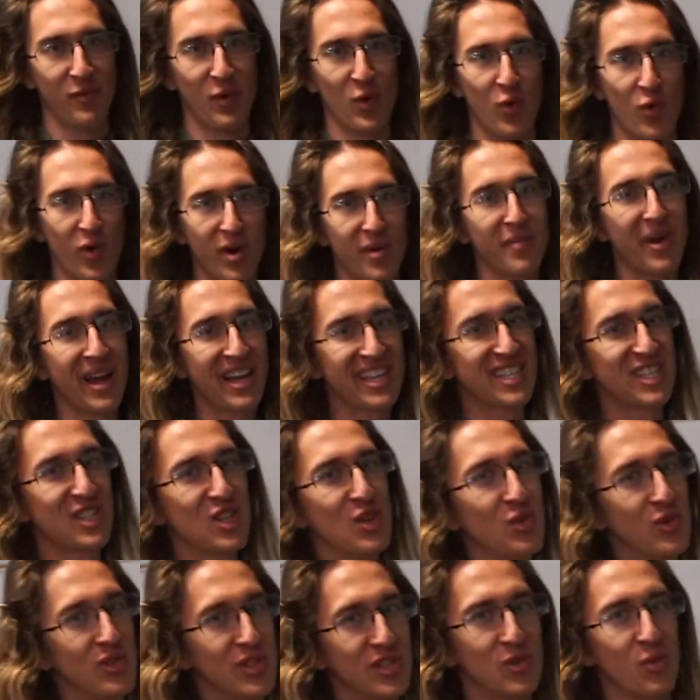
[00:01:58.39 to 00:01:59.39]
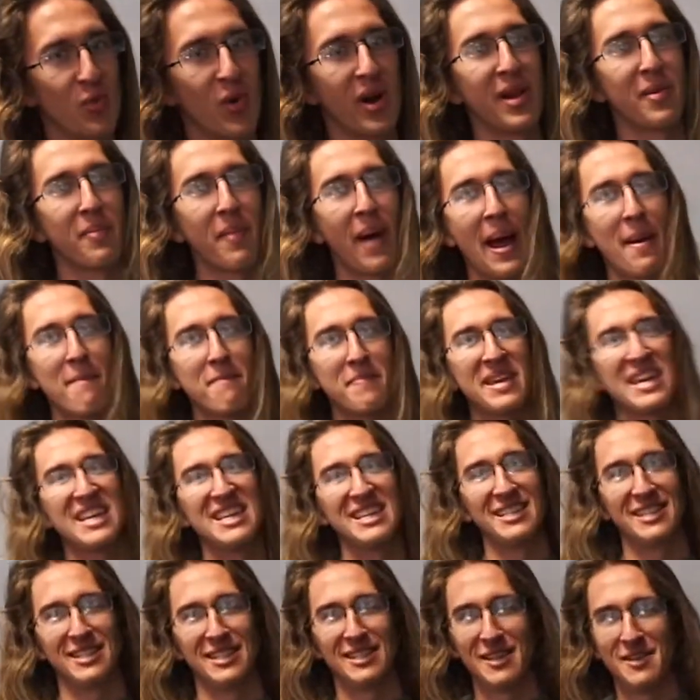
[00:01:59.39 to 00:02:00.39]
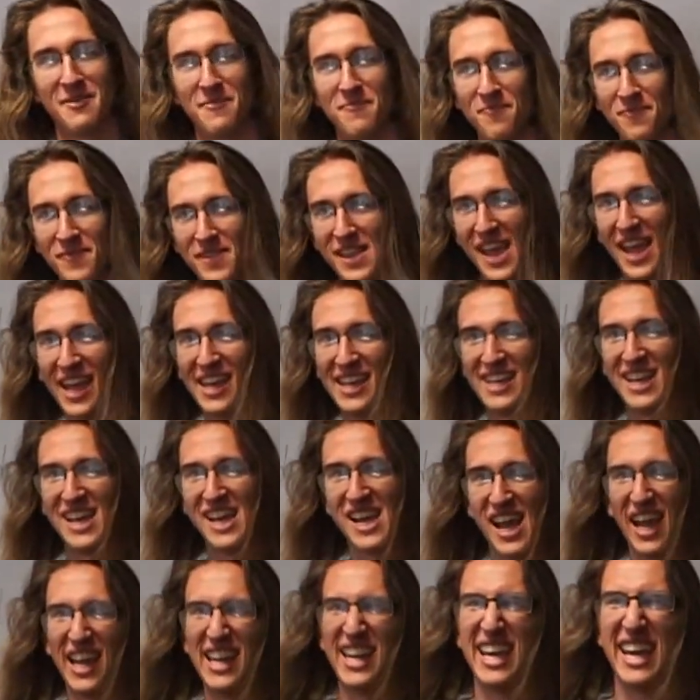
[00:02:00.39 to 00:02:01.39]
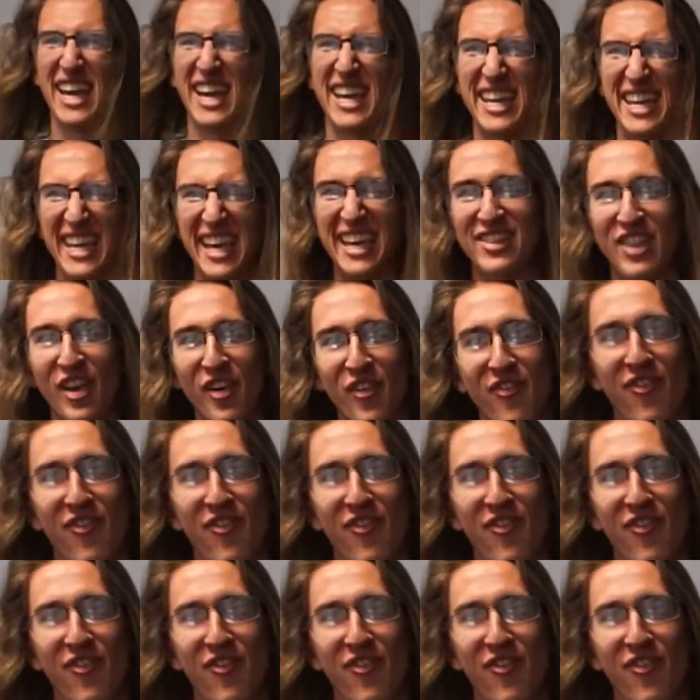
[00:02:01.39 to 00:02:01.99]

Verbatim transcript: one of my students, one of my bees. Get the